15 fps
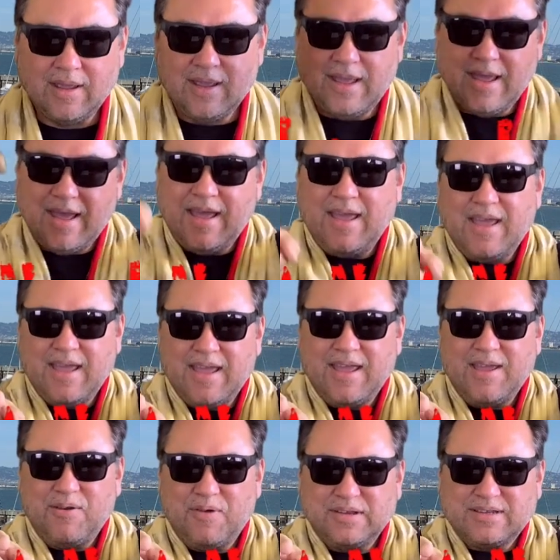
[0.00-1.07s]

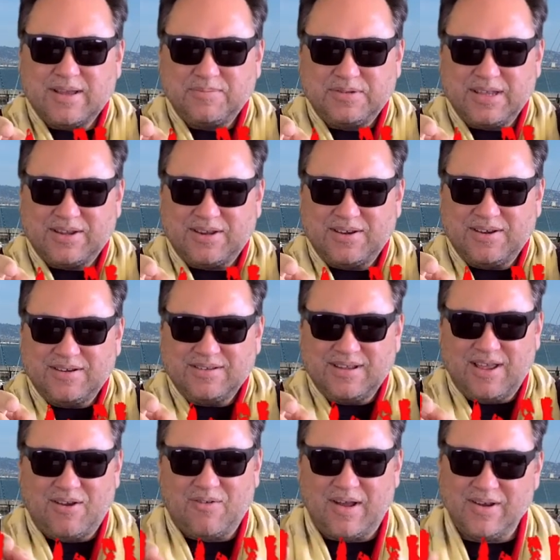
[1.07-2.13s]
Hey, what's up, Seekers?
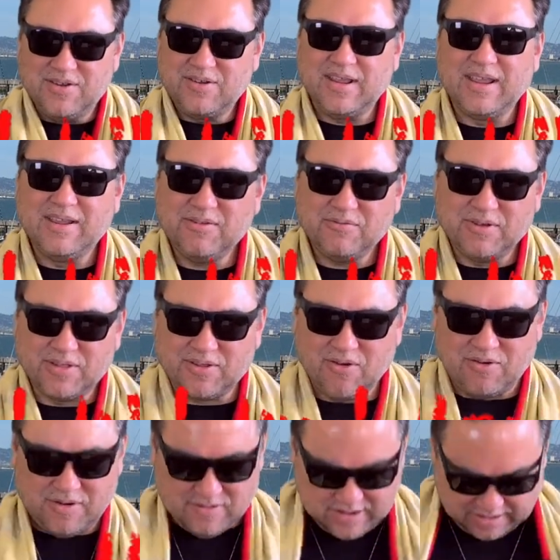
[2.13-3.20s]
Wanugee with
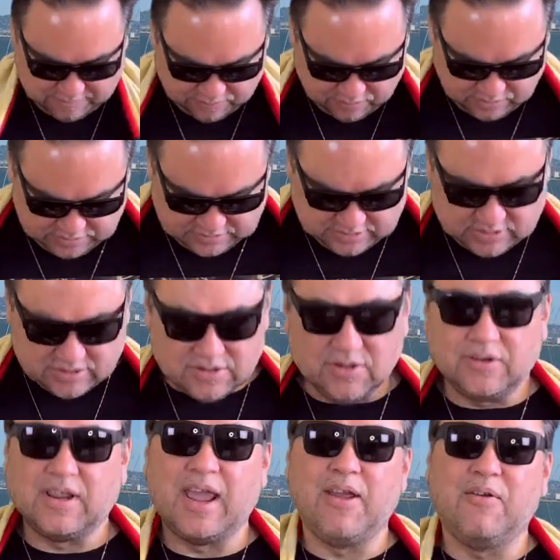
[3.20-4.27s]
Golden Dragon Fortunes, your
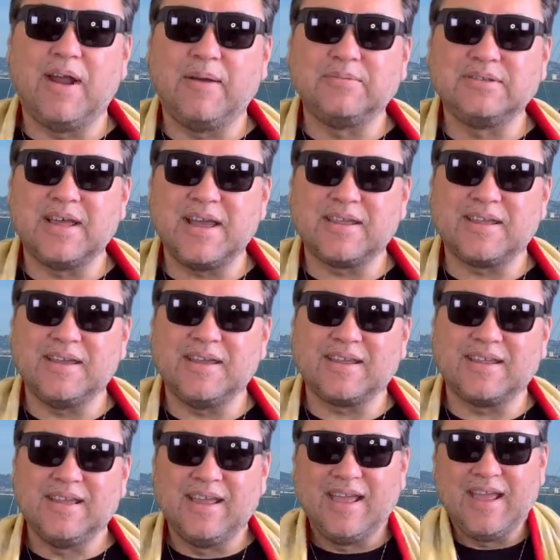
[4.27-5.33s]
K-Rap Psychic.
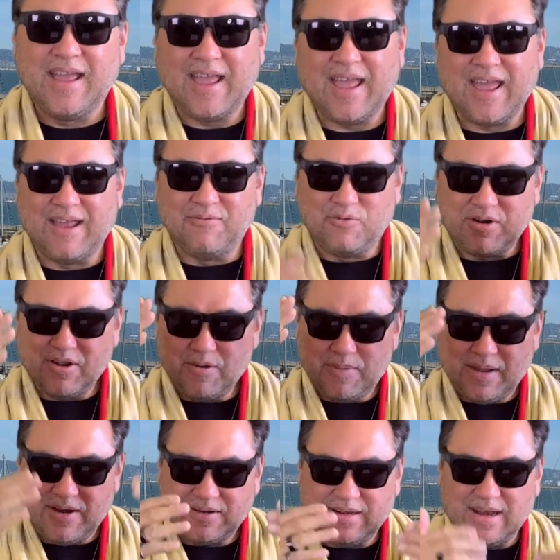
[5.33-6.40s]
And we're going to
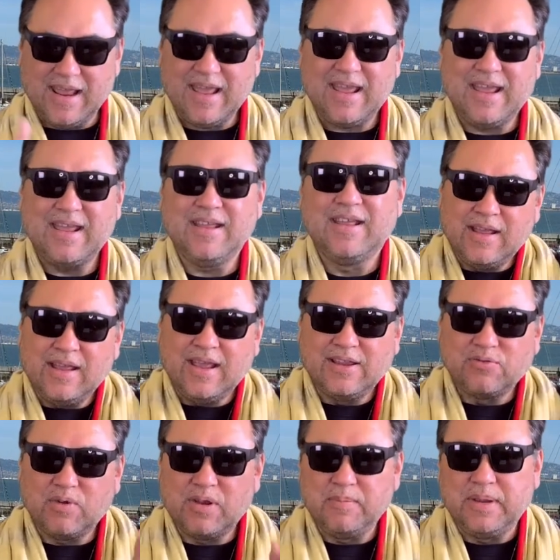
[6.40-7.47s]
be here today, and we're
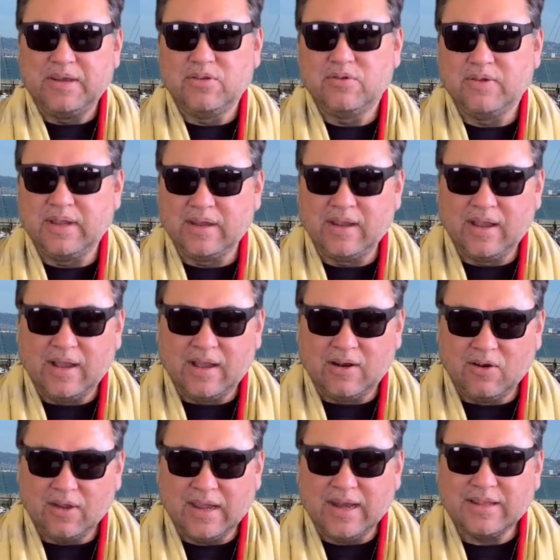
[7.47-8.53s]
going to be doing,
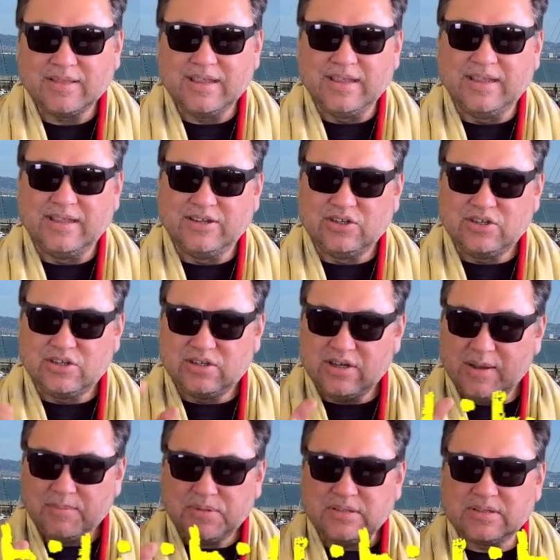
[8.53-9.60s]
looking at the
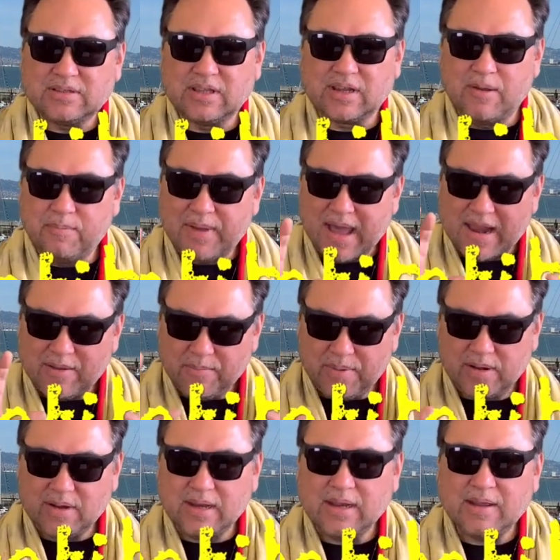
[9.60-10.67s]
ships, the
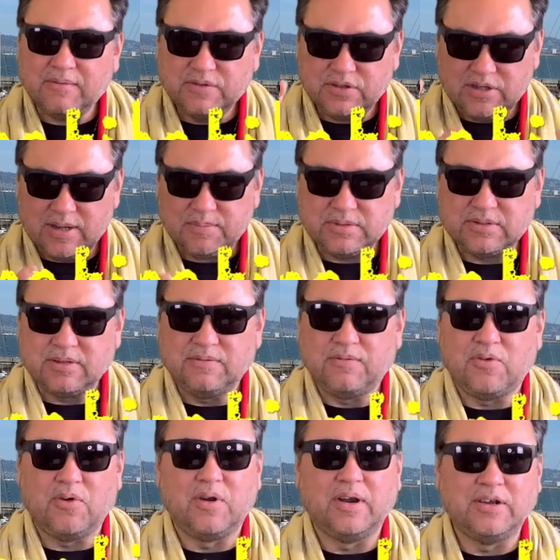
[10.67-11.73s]
compatibility of ships
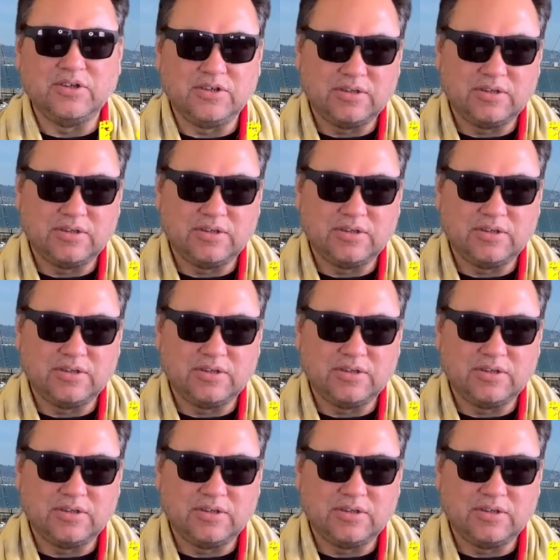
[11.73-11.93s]
for